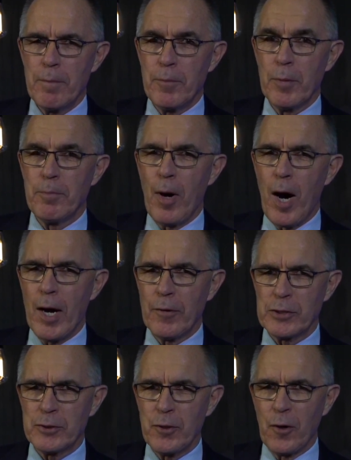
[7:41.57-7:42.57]

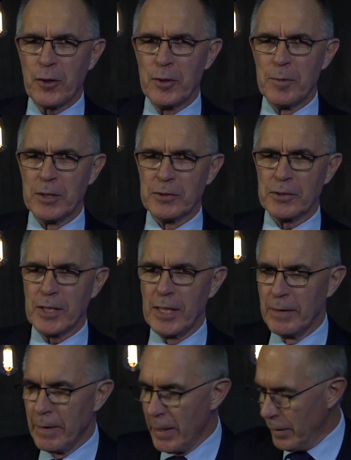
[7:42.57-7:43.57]
papyrus documents,
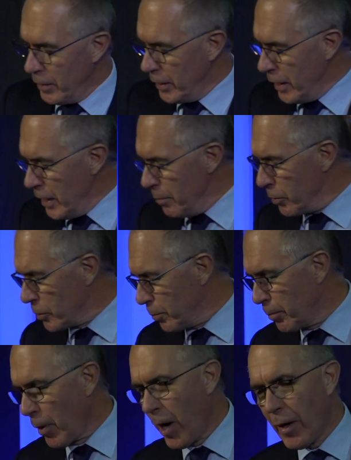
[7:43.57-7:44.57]
and the Ebers
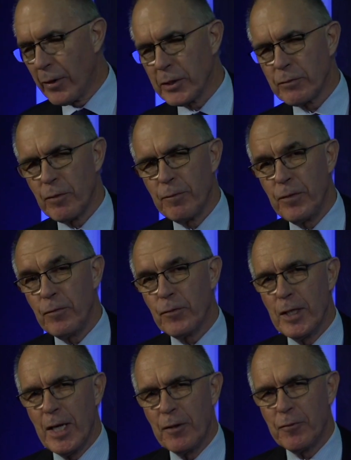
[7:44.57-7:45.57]
papyrus from
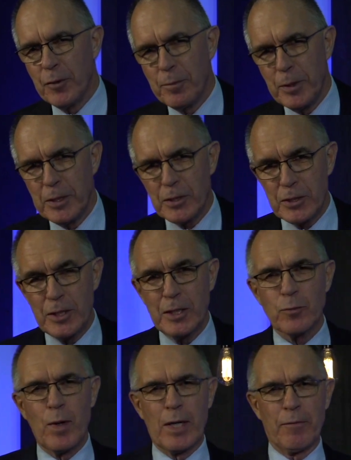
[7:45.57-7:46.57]
1500 BC
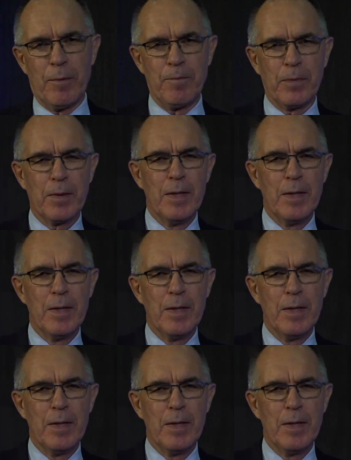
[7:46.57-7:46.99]
is one of them.